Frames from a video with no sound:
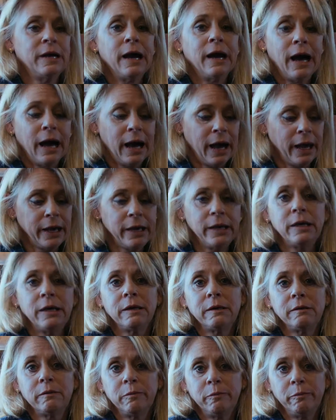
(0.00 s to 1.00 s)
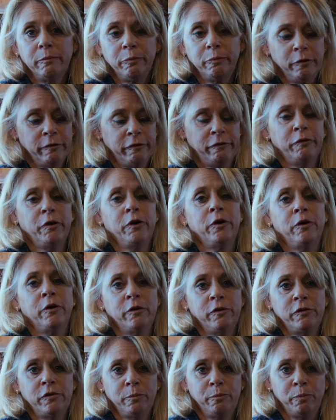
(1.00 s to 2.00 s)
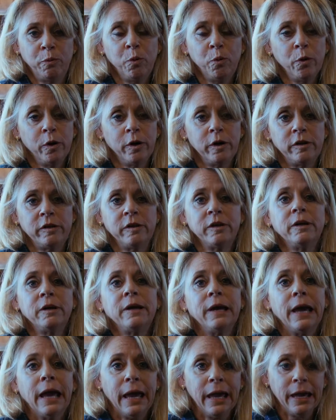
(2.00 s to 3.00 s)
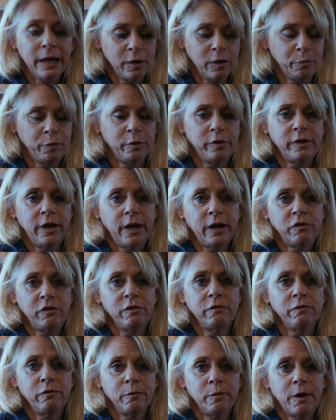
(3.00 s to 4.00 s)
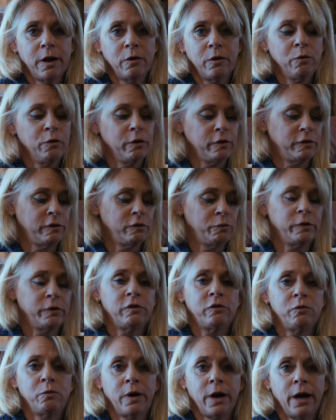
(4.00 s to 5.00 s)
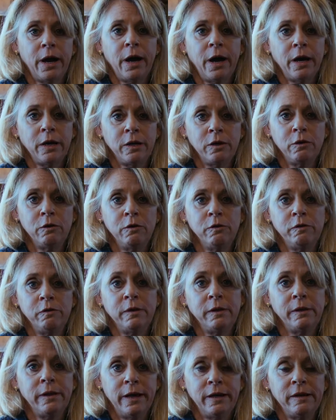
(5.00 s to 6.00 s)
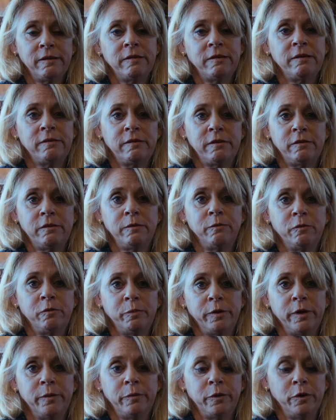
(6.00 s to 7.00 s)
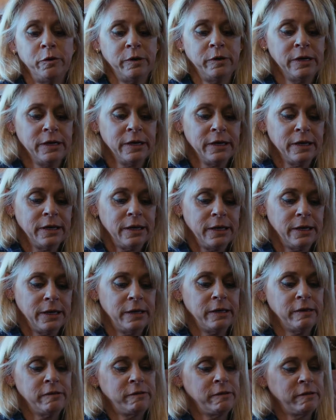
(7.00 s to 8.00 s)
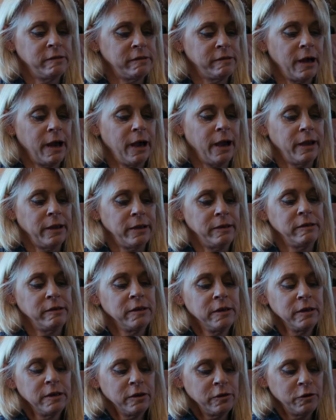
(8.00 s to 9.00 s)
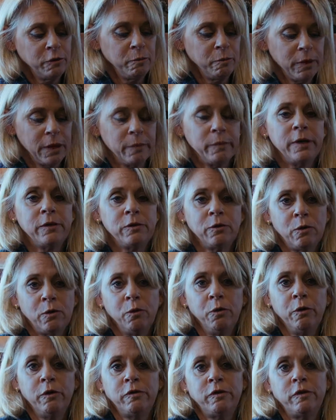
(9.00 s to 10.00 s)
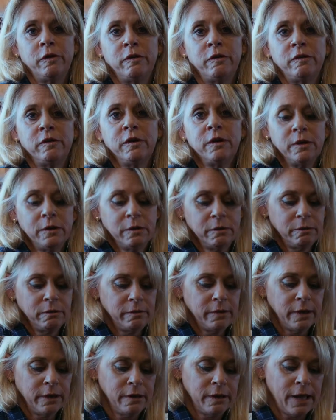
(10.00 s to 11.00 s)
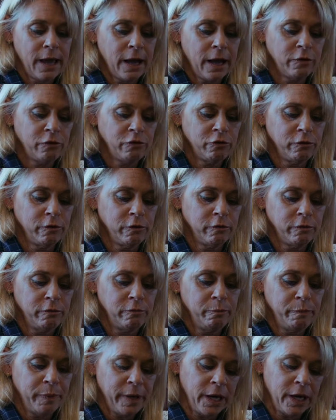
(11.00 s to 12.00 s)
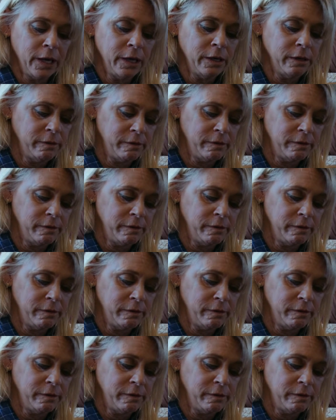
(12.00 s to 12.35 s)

I prefer support and protection for my horses, which is why I use the Legacy System splint boot. It is designed to mimic the natural big